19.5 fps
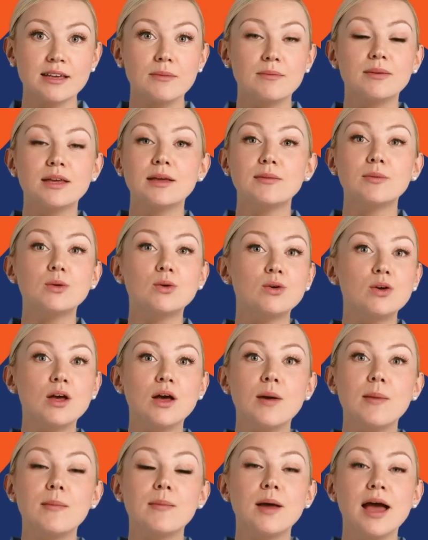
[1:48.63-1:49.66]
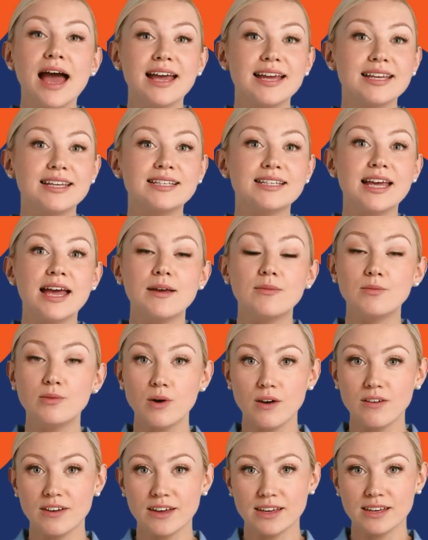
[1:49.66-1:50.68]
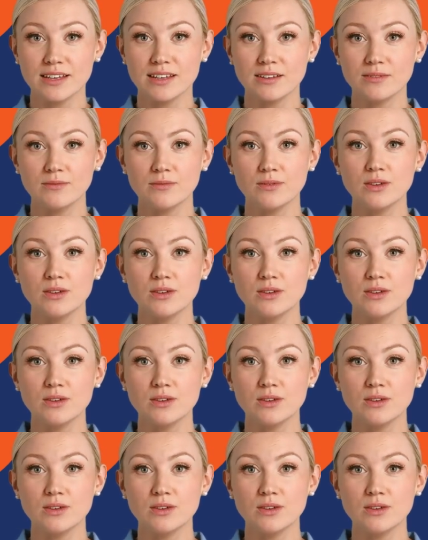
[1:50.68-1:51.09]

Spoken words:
people, planet, and profit.